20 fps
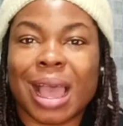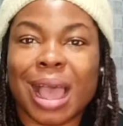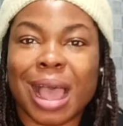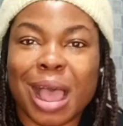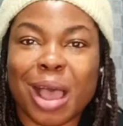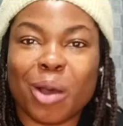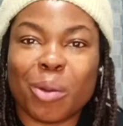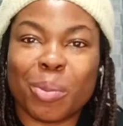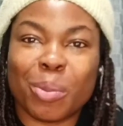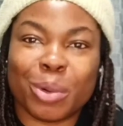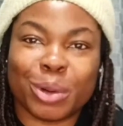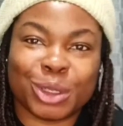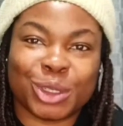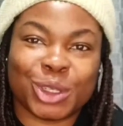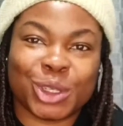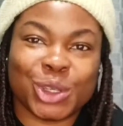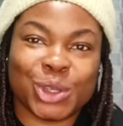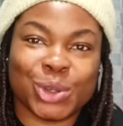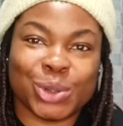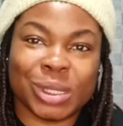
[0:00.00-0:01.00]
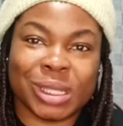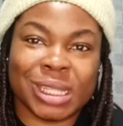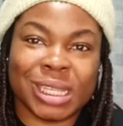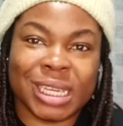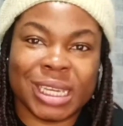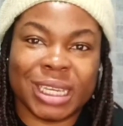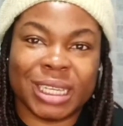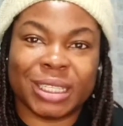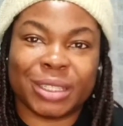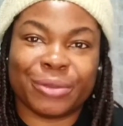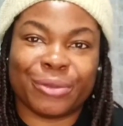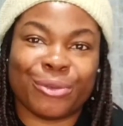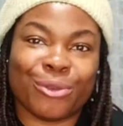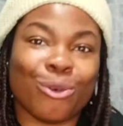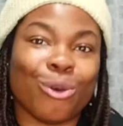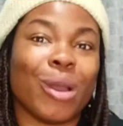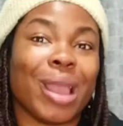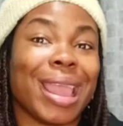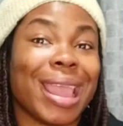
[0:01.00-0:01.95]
how much you need for